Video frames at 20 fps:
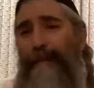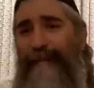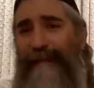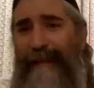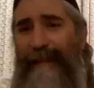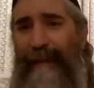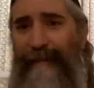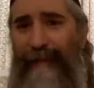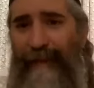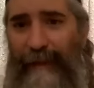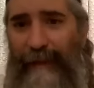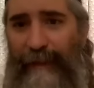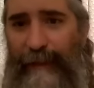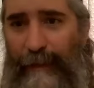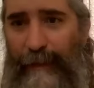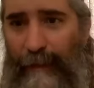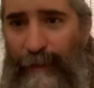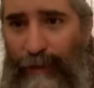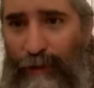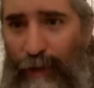I'm 70
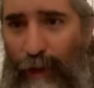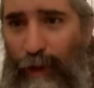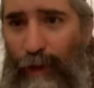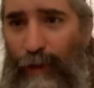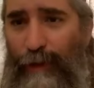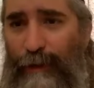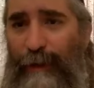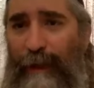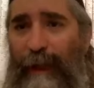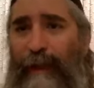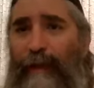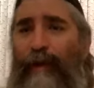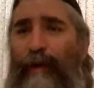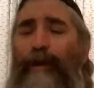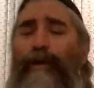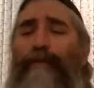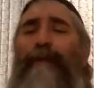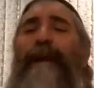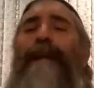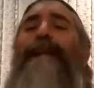years old and
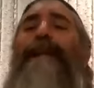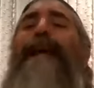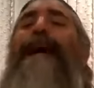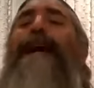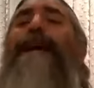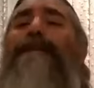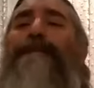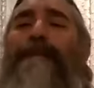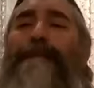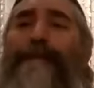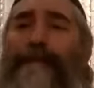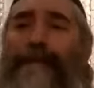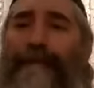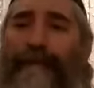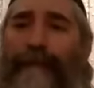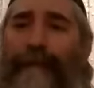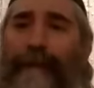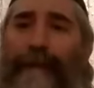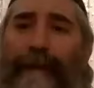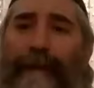all my life
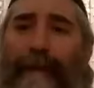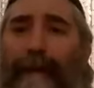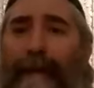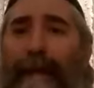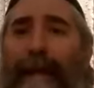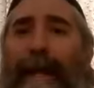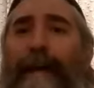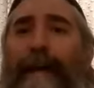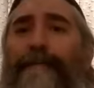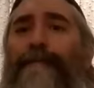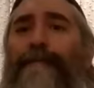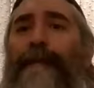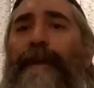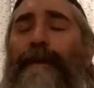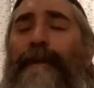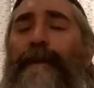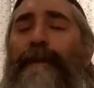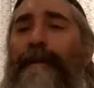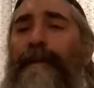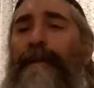I've
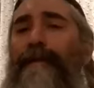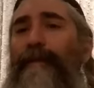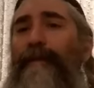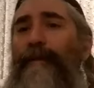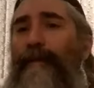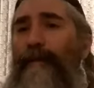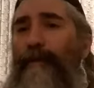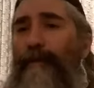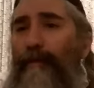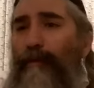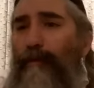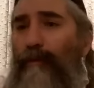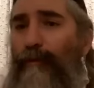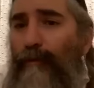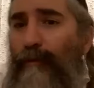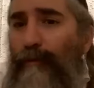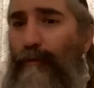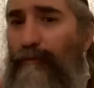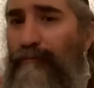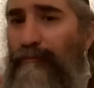been
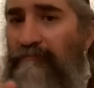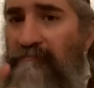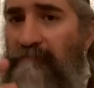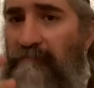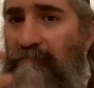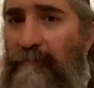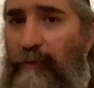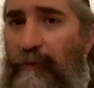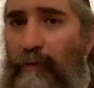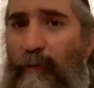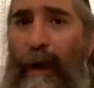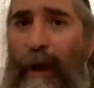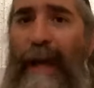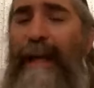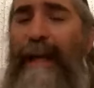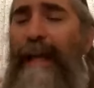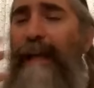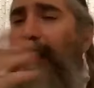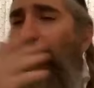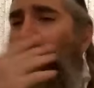
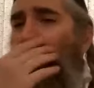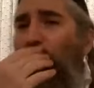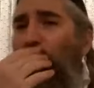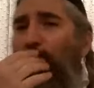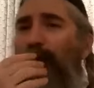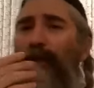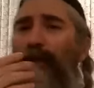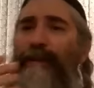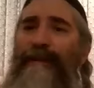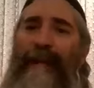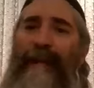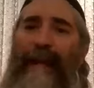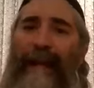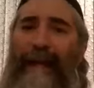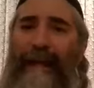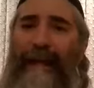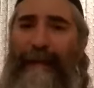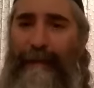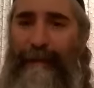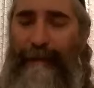waiting to
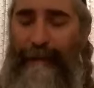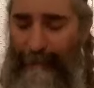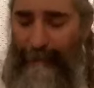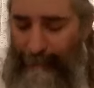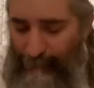understand.